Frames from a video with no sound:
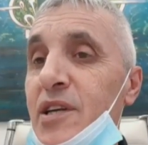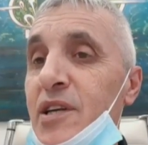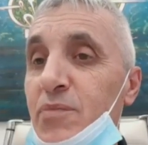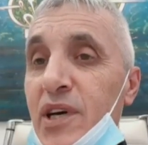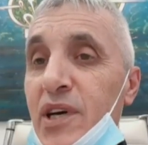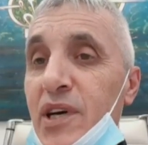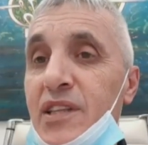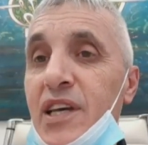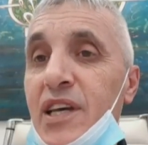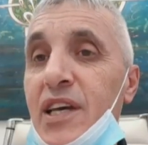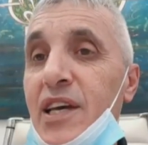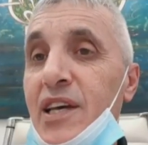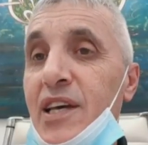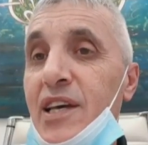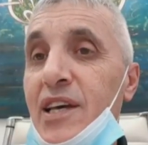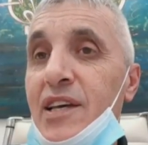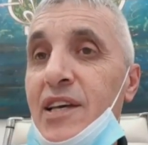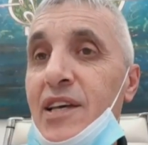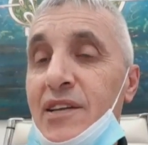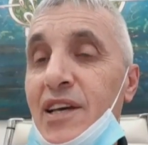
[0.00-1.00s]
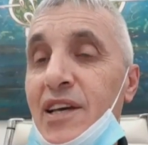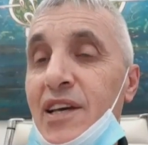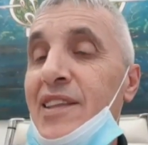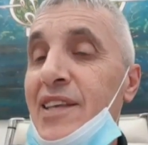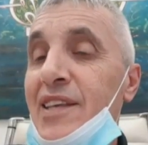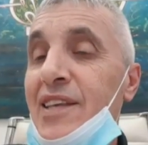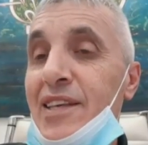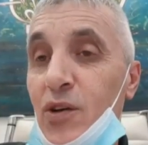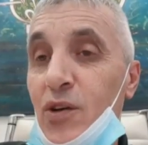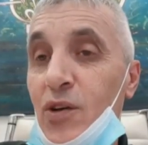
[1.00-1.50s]
but
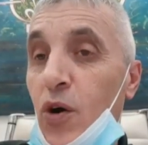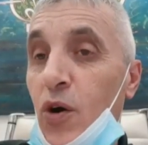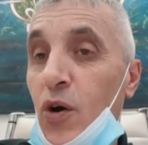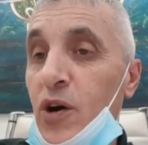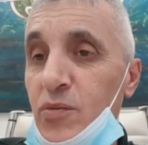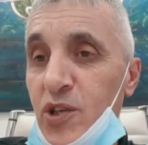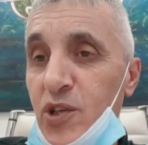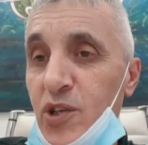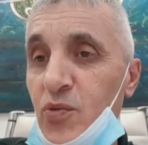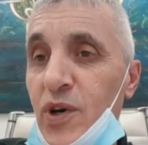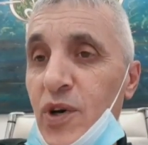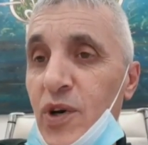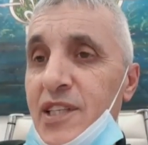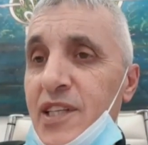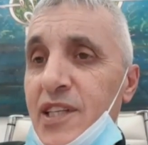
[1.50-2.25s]
nothing almost was